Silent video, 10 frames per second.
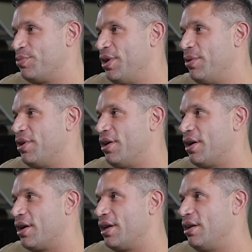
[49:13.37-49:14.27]
because we
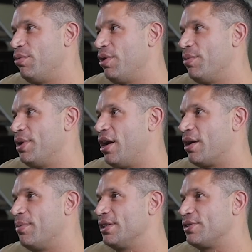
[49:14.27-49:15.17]
were
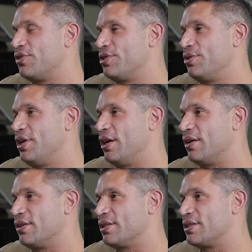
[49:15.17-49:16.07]
monogamous for 2
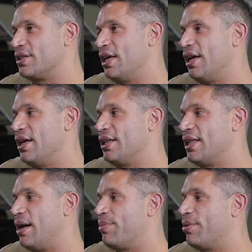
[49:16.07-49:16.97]
years, okay. And
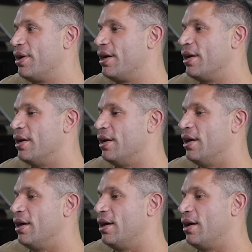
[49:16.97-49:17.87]
at that point,
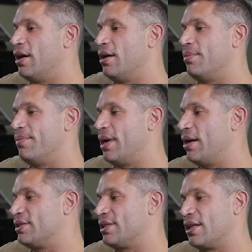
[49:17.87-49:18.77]
I
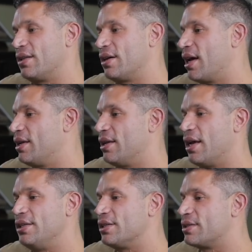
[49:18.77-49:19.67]
was like, look, I
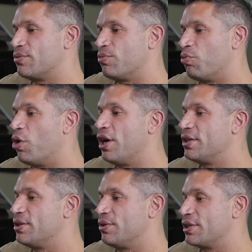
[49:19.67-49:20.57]
just
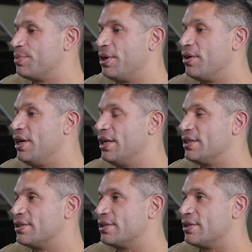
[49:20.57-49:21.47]
want to
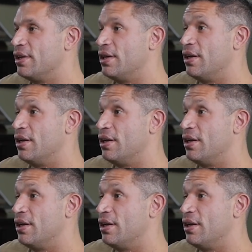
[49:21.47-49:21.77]
experience